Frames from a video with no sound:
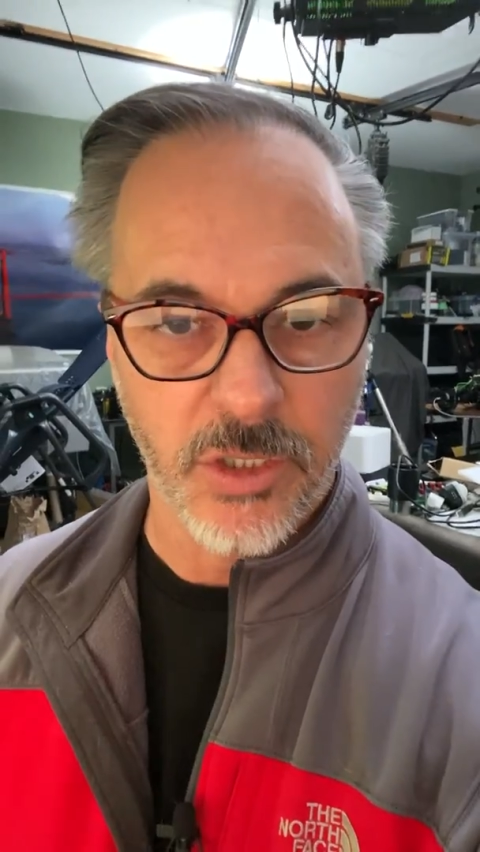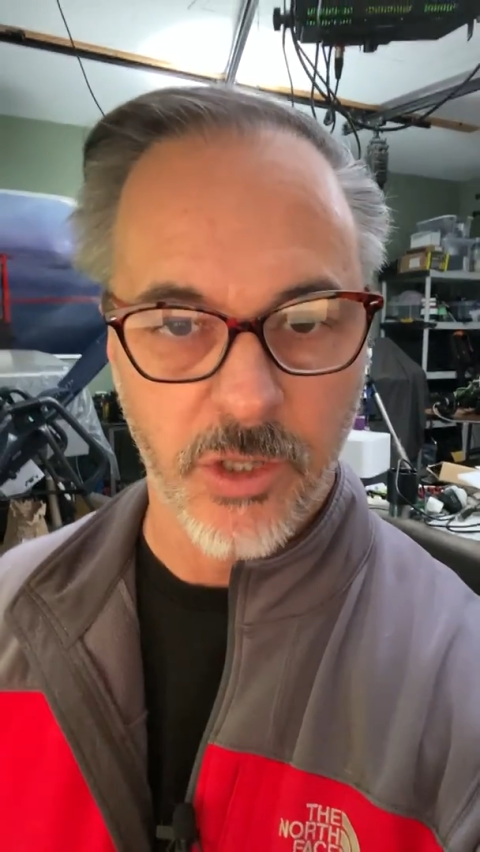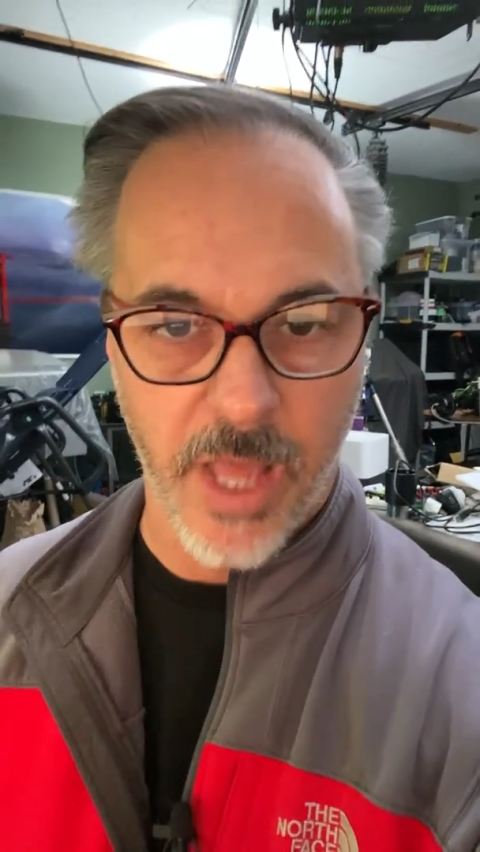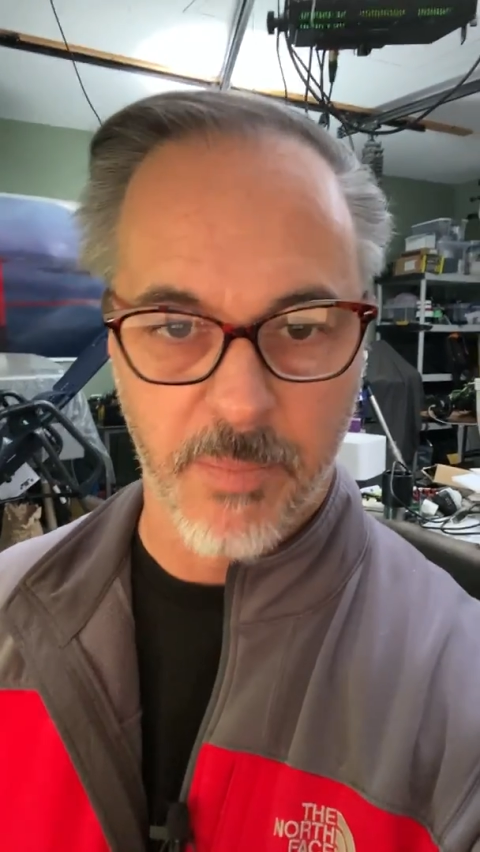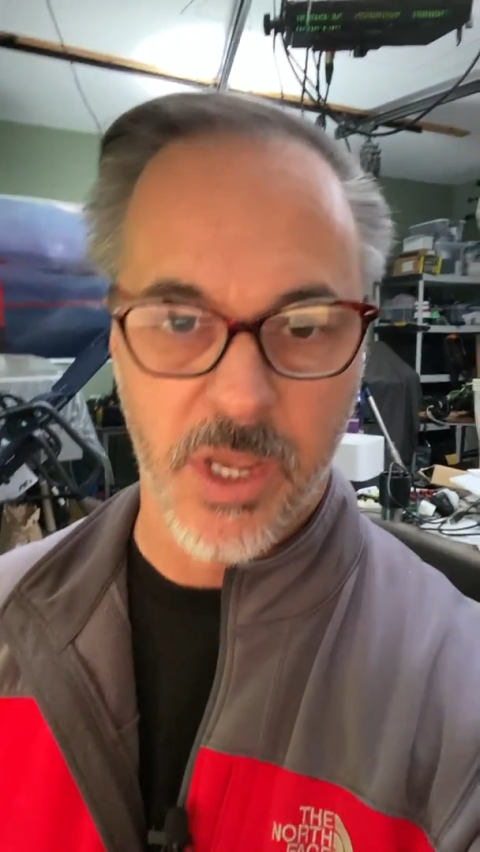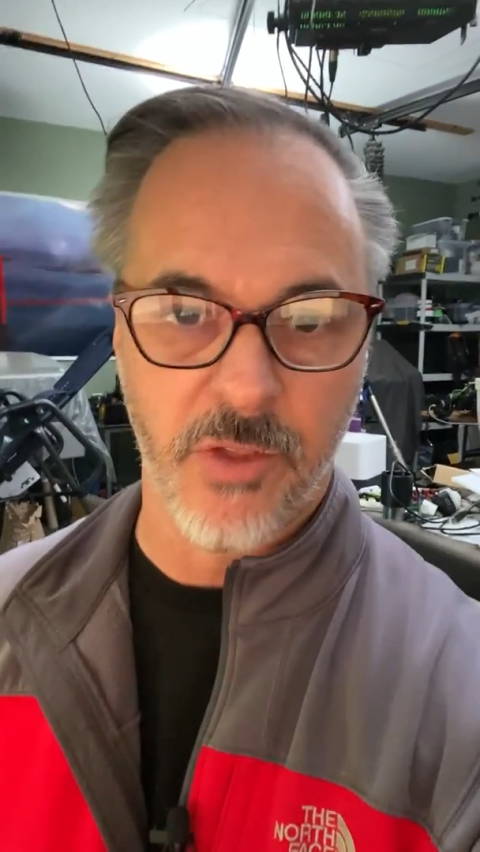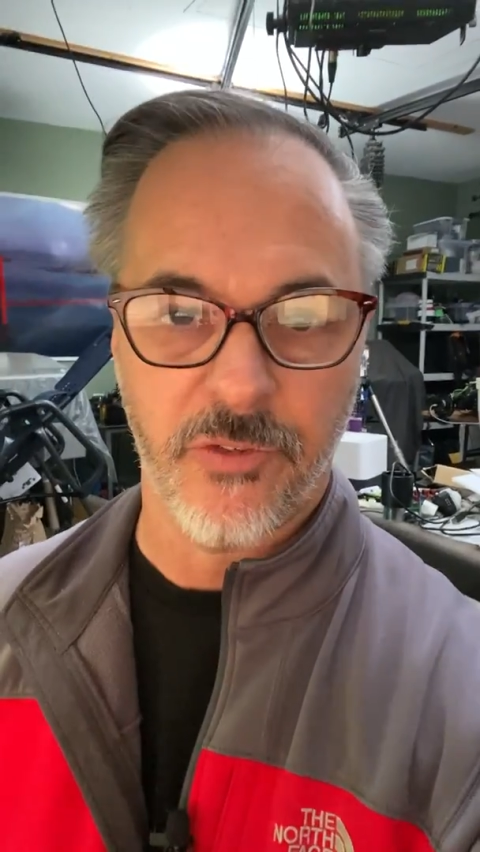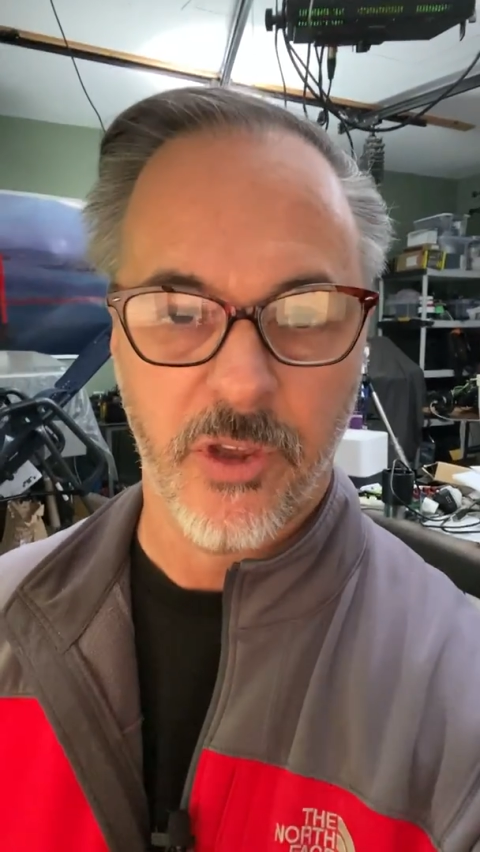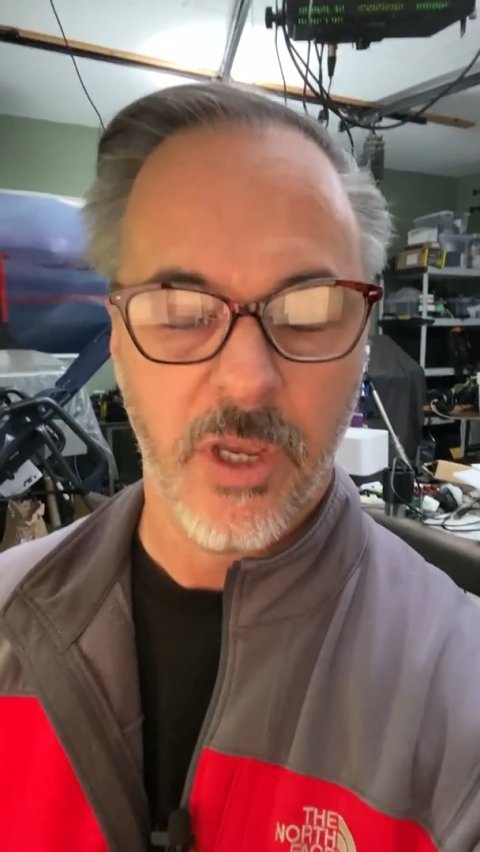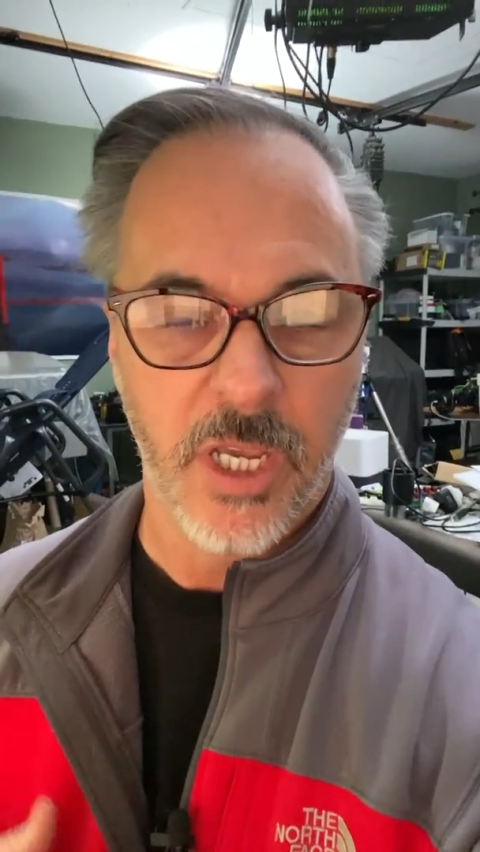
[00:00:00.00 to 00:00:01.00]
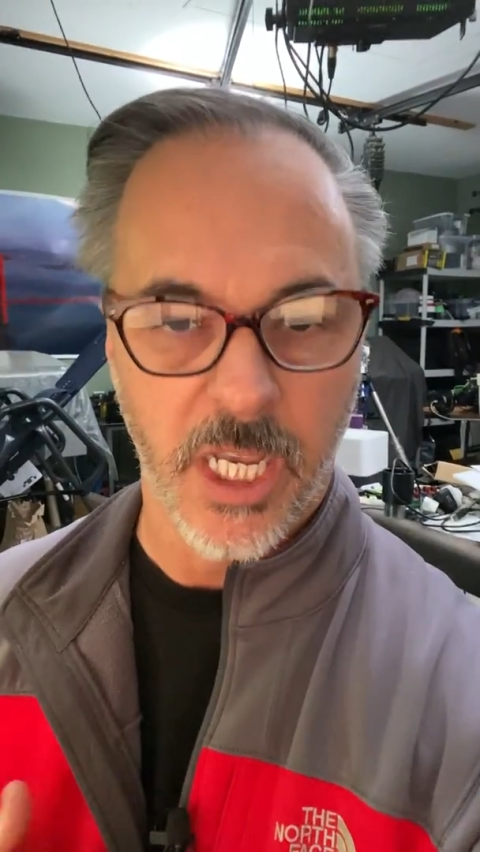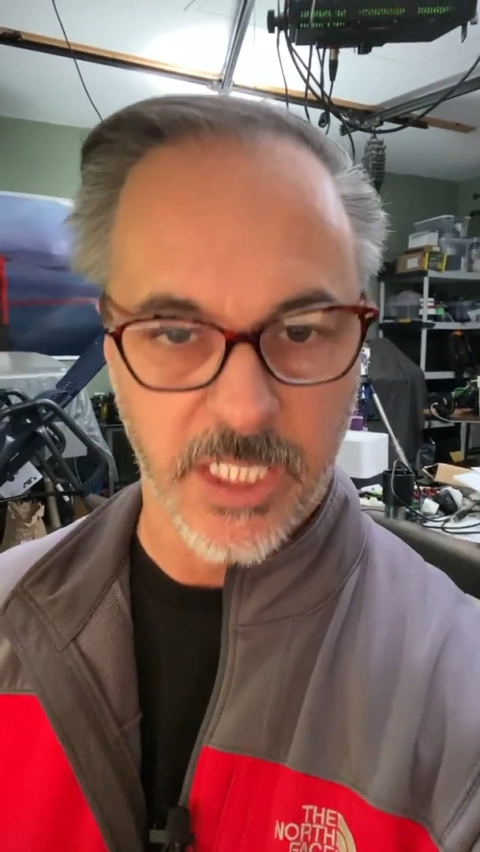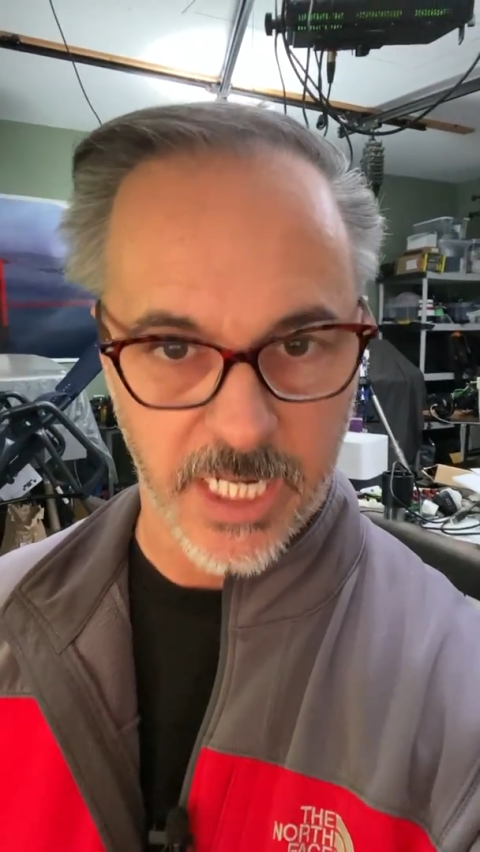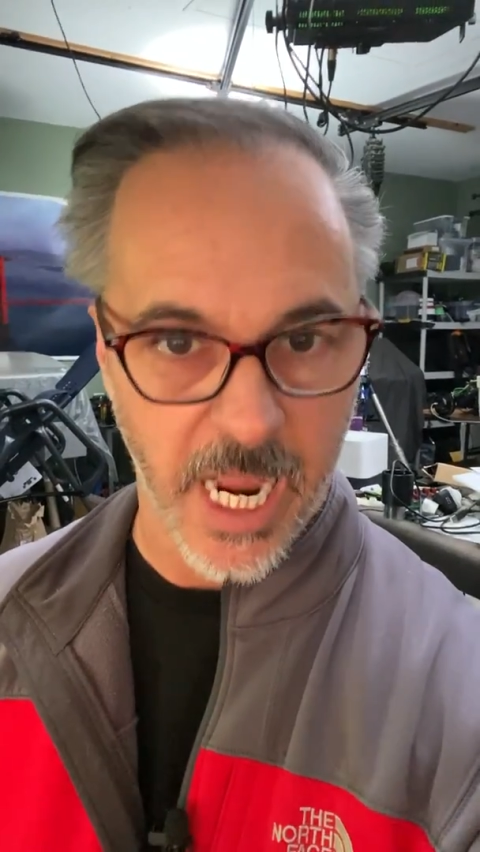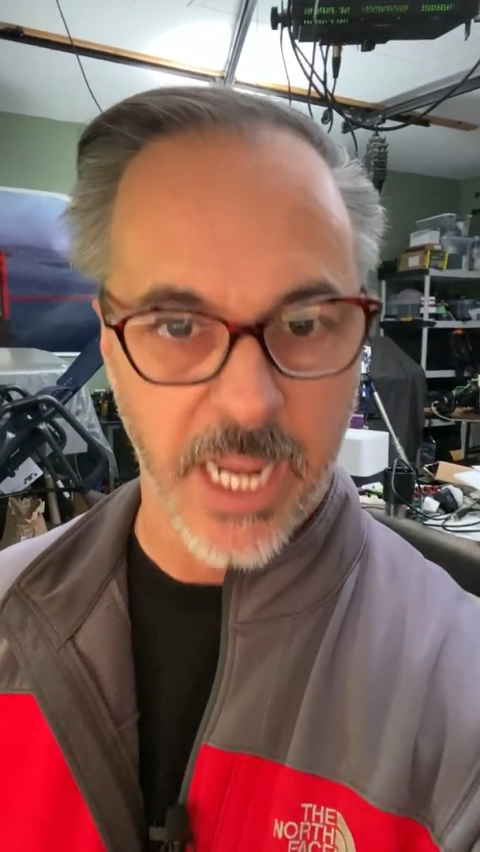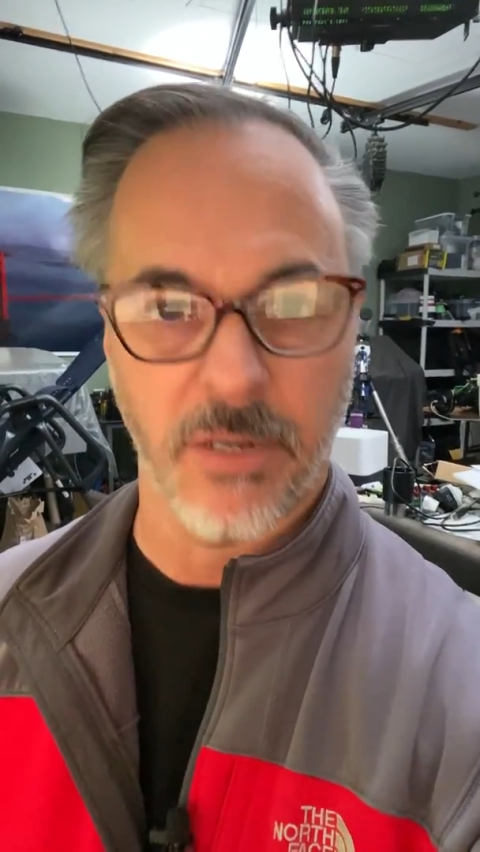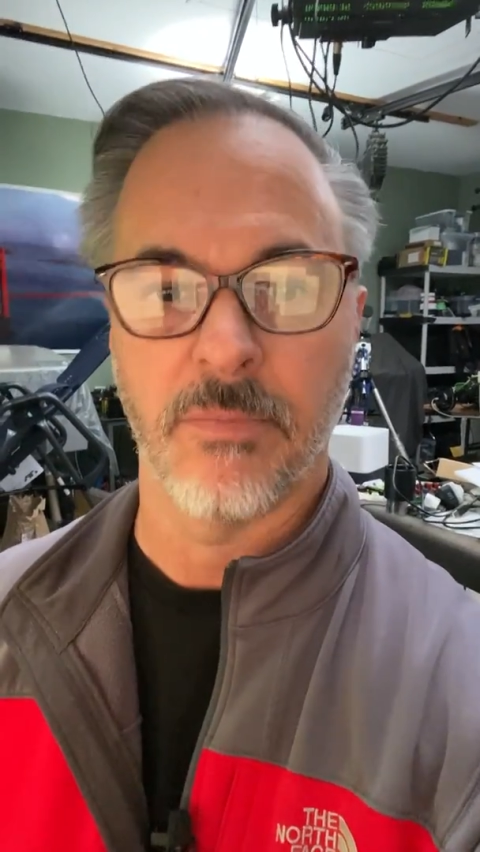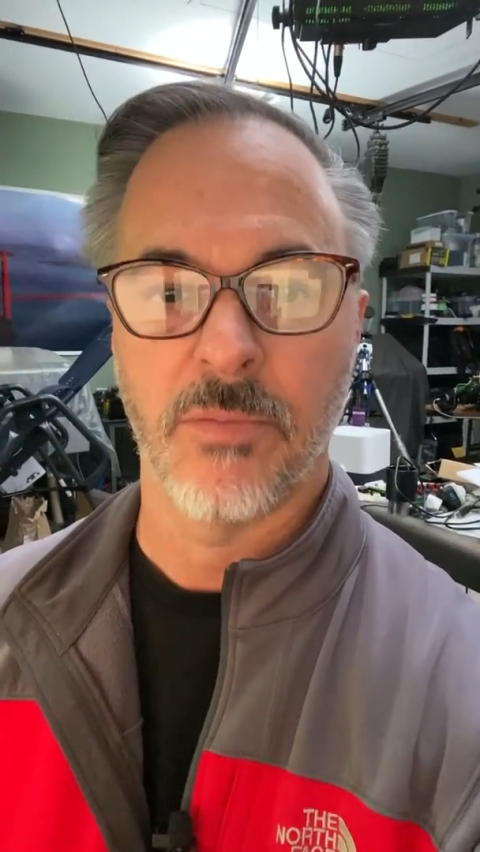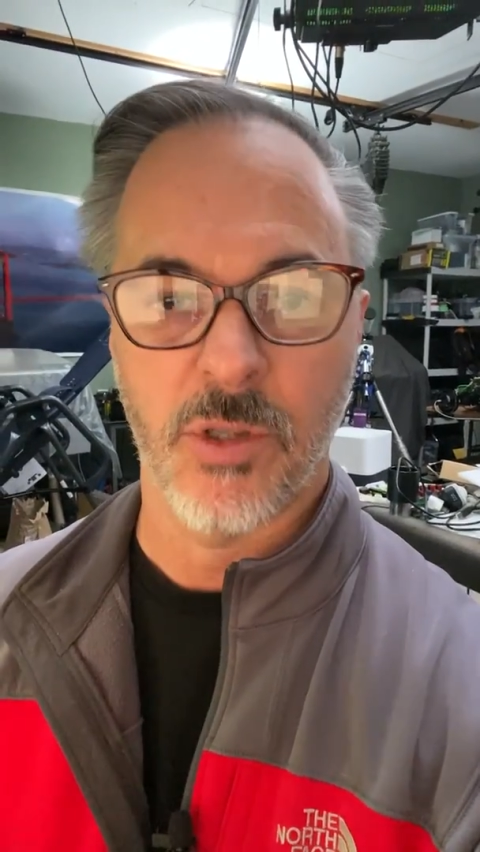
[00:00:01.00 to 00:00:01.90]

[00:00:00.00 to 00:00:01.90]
So that means it's at night,